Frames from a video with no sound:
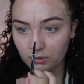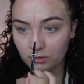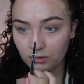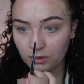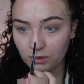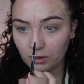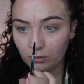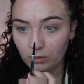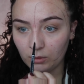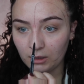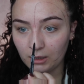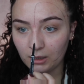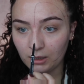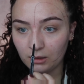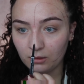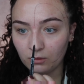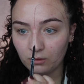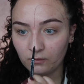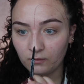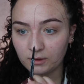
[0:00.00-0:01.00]
Now we
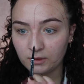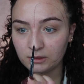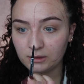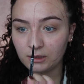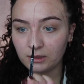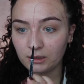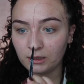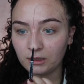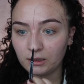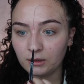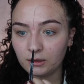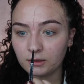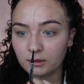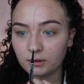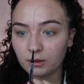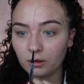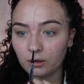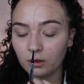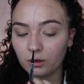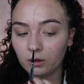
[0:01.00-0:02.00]
can obviously clean this
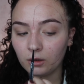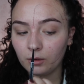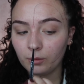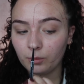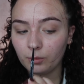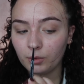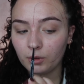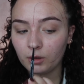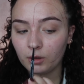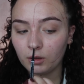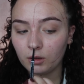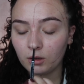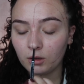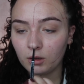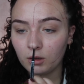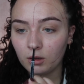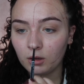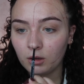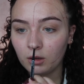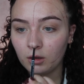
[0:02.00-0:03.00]
up
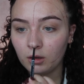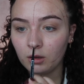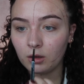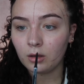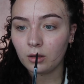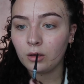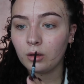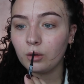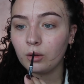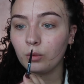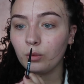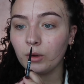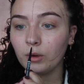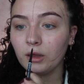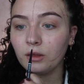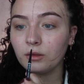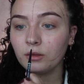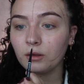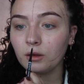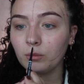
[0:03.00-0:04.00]

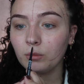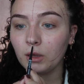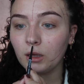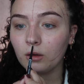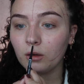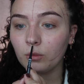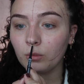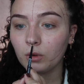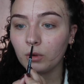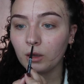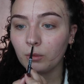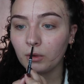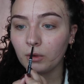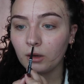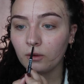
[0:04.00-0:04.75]
with a makeup wipe